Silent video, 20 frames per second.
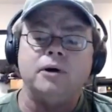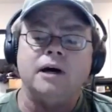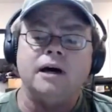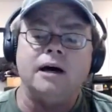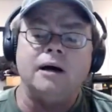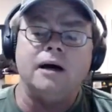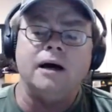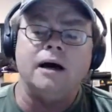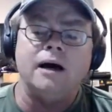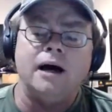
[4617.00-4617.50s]

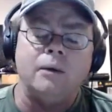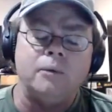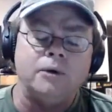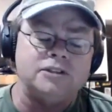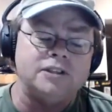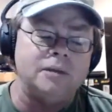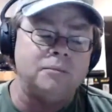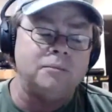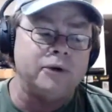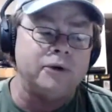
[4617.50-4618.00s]
I, I wish
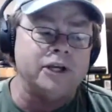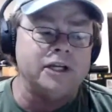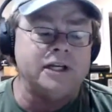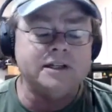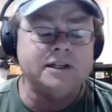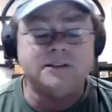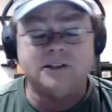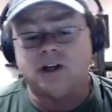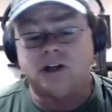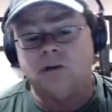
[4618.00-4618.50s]
they'd bring it in
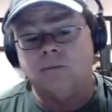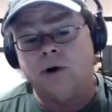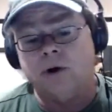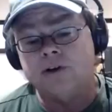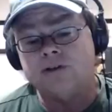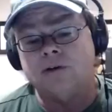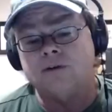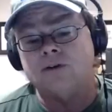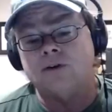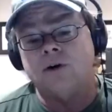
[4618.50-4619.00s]
as a
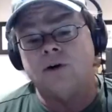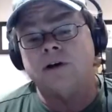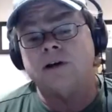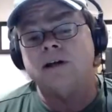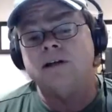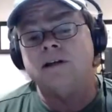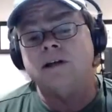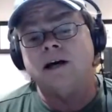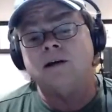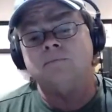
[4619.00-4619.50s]
commercial truck
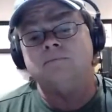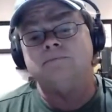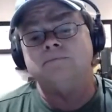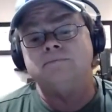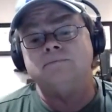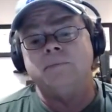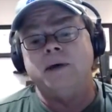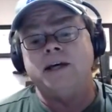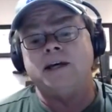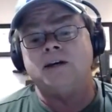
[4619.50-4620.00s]
and not
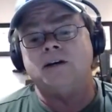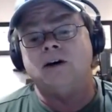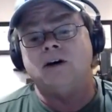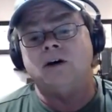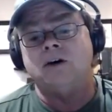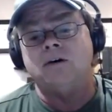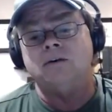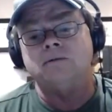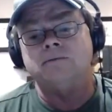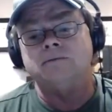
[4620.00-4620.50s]
make it
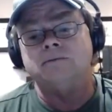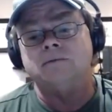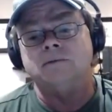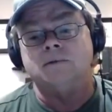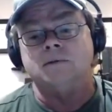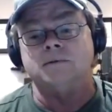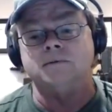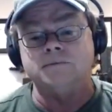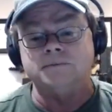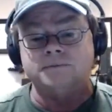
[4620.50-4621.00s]
all
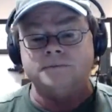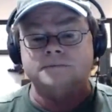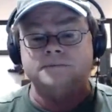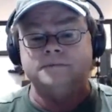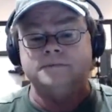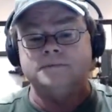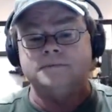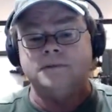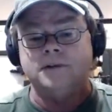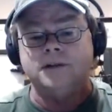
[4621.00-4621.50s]

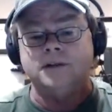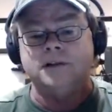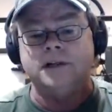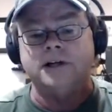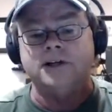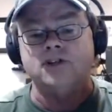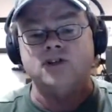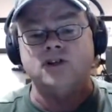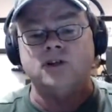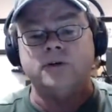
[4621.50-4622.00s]

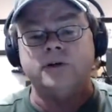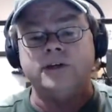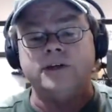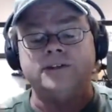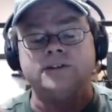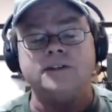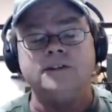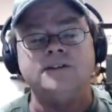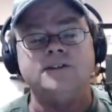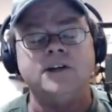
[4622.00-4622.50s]

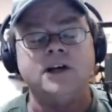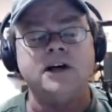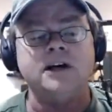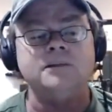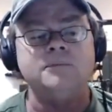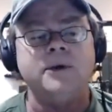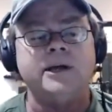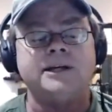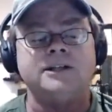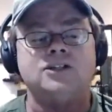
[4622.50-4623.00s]
luxurious
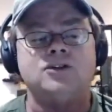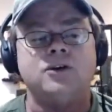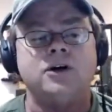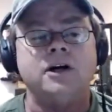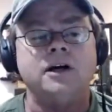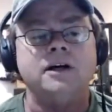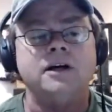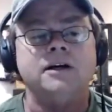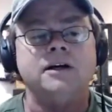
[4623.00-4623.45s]
inside. Make a yeah. truck,